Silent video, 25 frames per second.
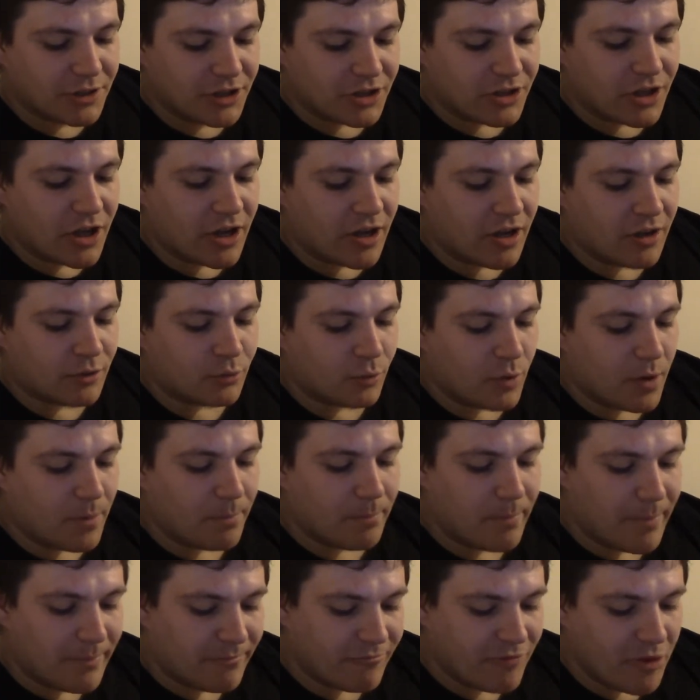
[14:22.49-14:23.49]
Discard
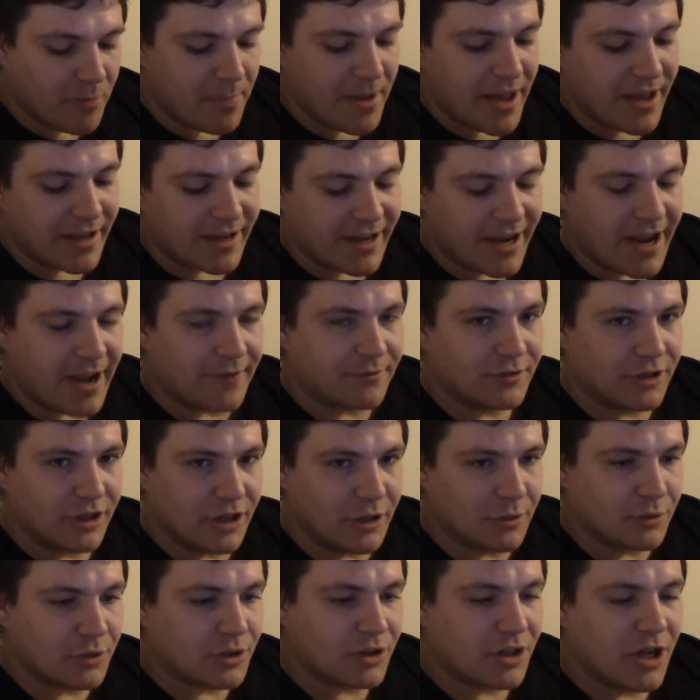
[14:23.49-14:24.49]
1 repair kit after
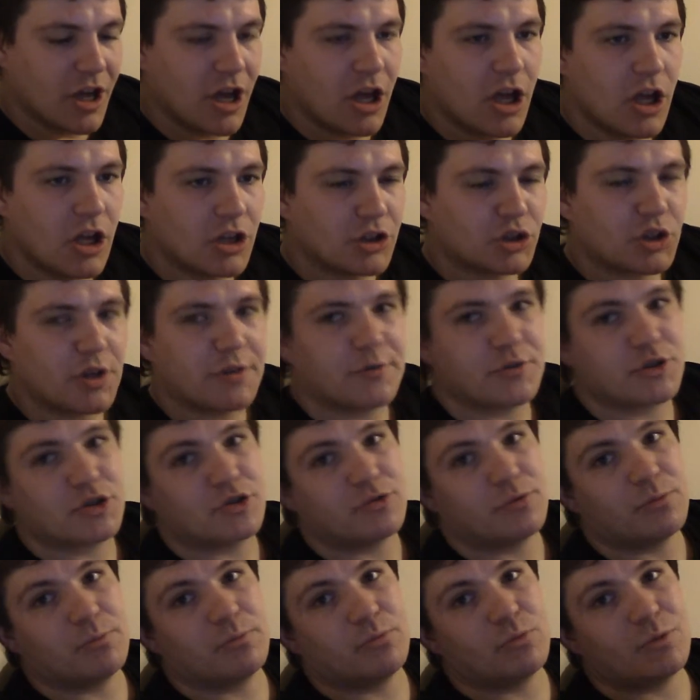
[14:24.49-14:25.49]
use. So if
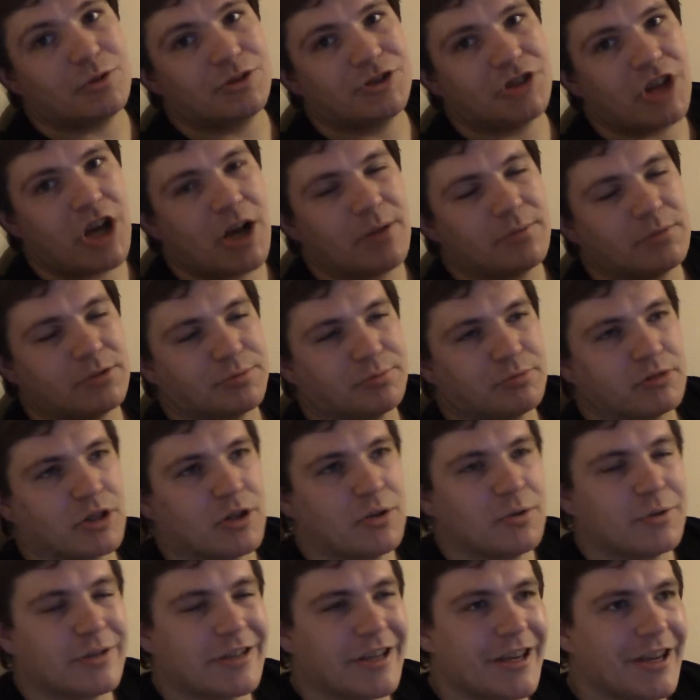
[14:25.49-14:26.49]
someone's arm is
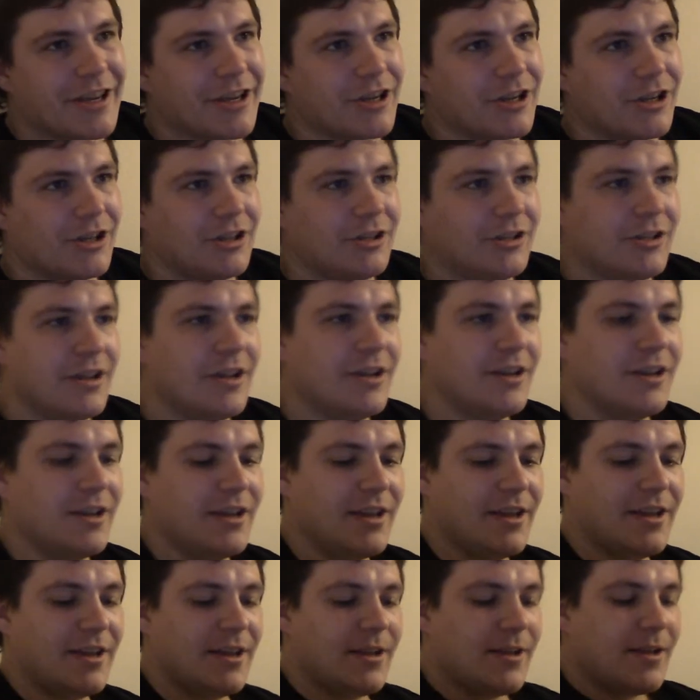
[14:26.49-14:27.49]
broke, it can,
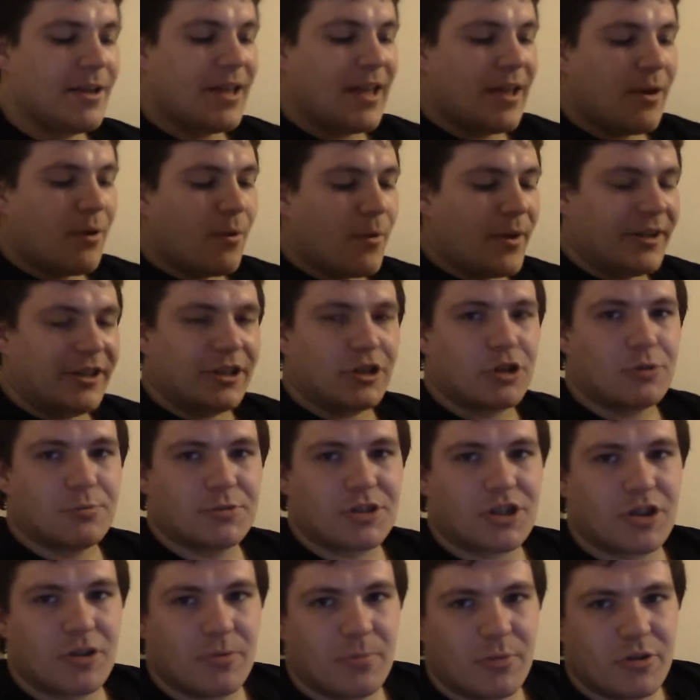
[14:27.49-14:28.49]
when it
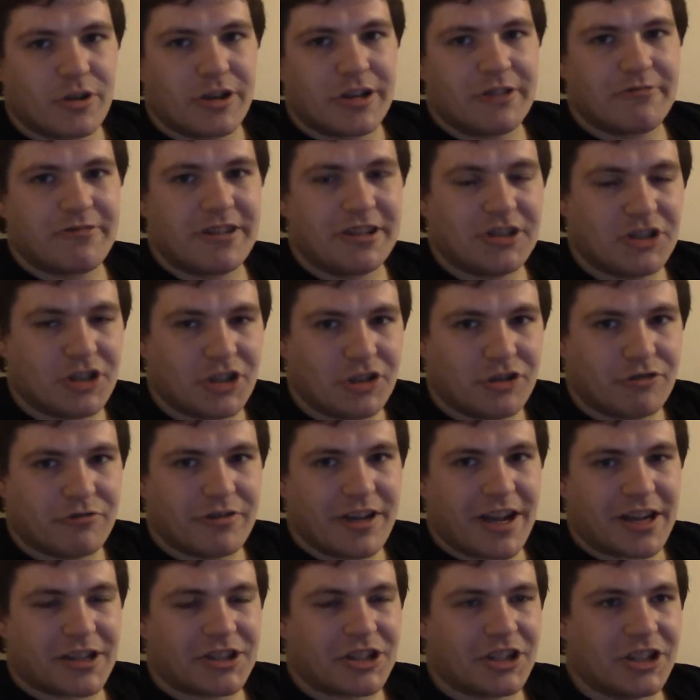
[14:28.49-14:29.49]
comes to the Monkey Wrench's
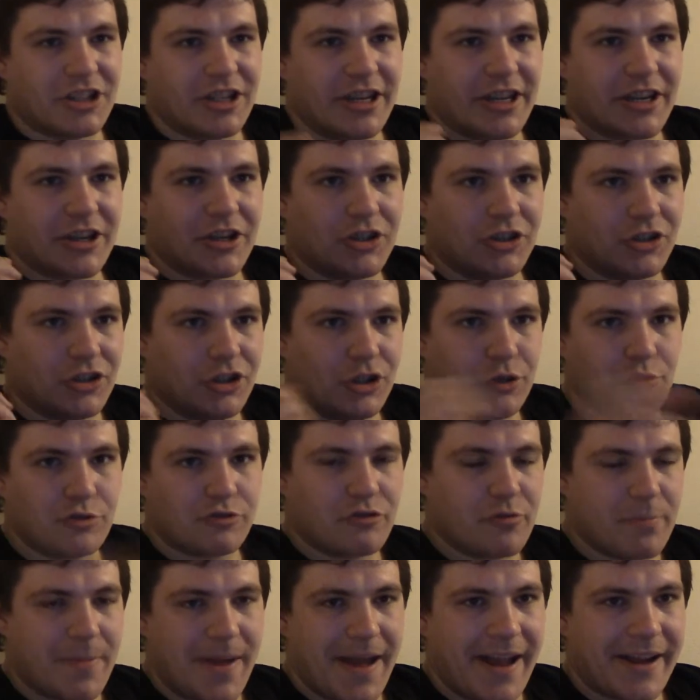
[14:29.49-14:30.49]
reaction, it can use a
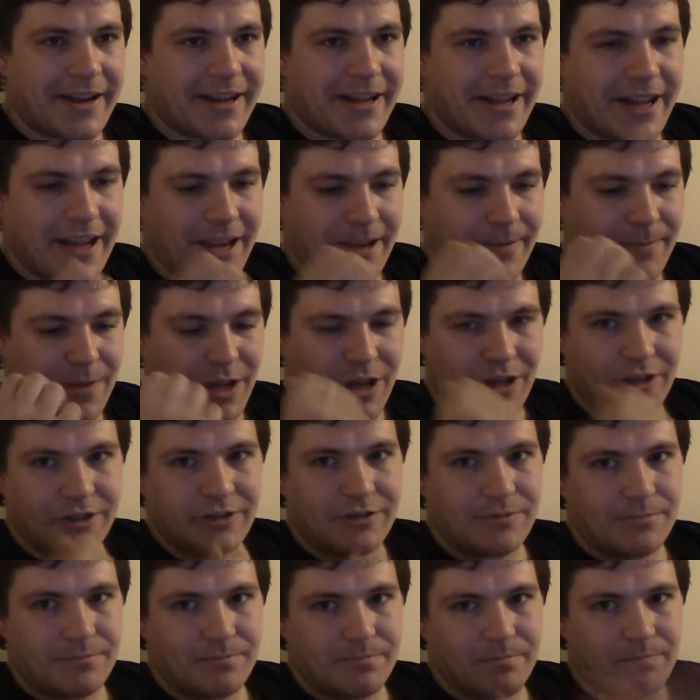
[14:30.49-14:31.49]
repair kit
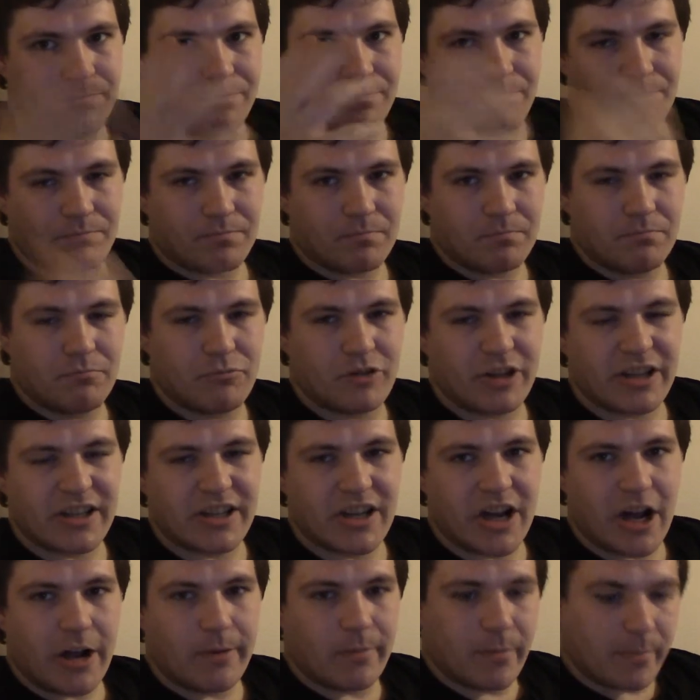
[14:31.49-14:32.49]
and bring
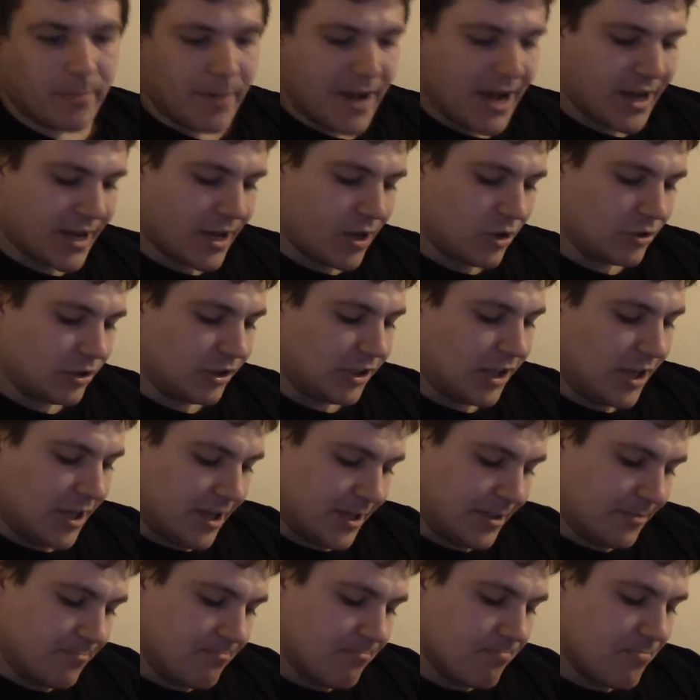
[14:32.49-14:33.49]
the armour back
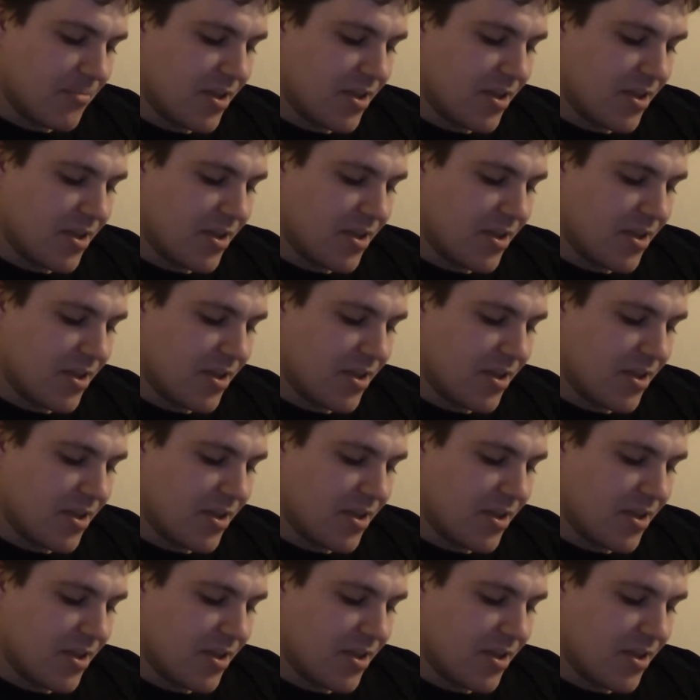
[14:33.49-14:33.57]
online.